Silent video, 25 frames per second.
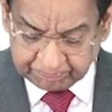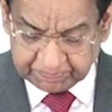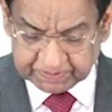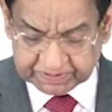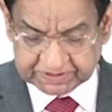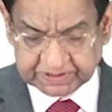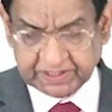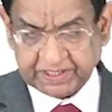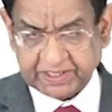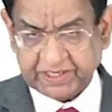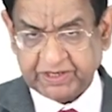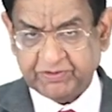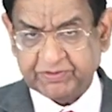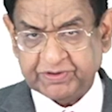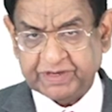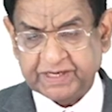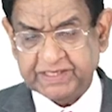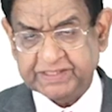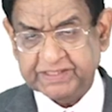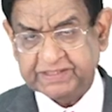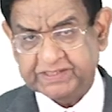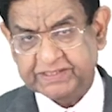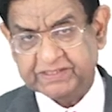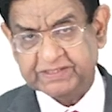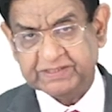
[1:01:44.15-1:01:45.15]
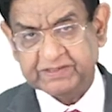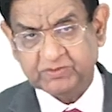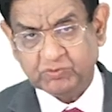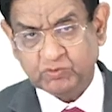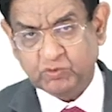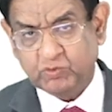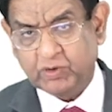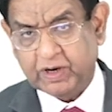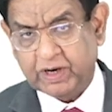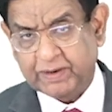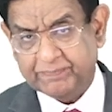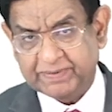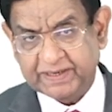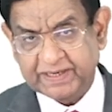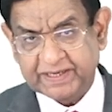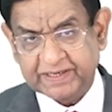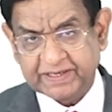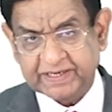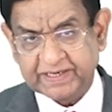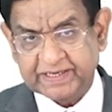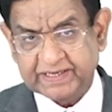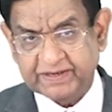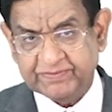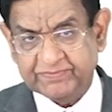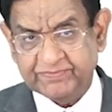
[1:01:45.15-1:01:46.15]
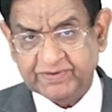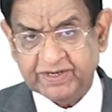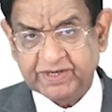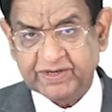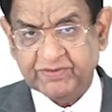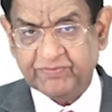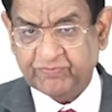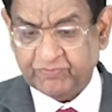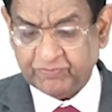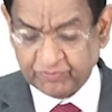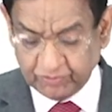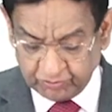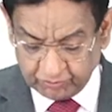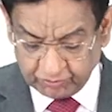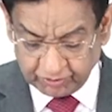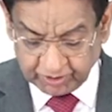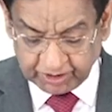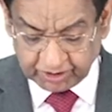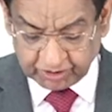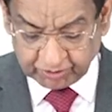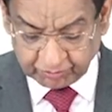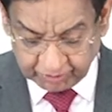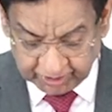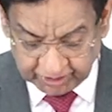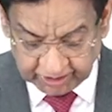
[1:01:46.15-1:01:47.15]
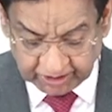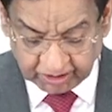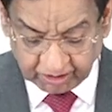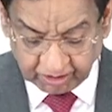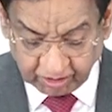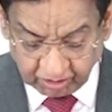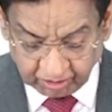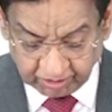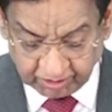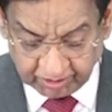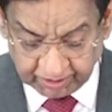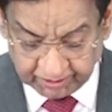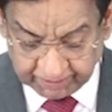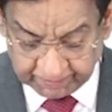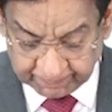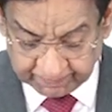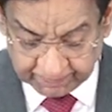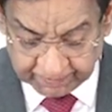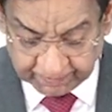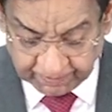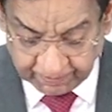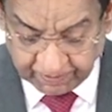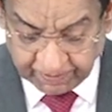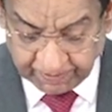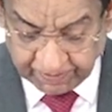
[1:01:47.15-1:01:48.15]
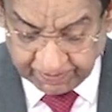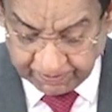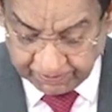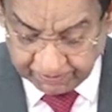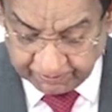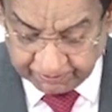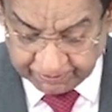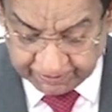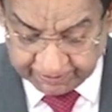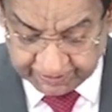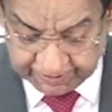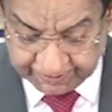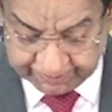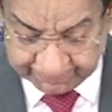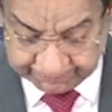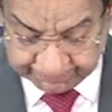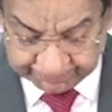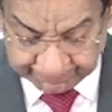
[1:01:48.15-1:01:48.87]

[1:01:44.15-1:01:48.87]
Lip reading: percentage of cases who are being treated with fluoroquinolone. Okay.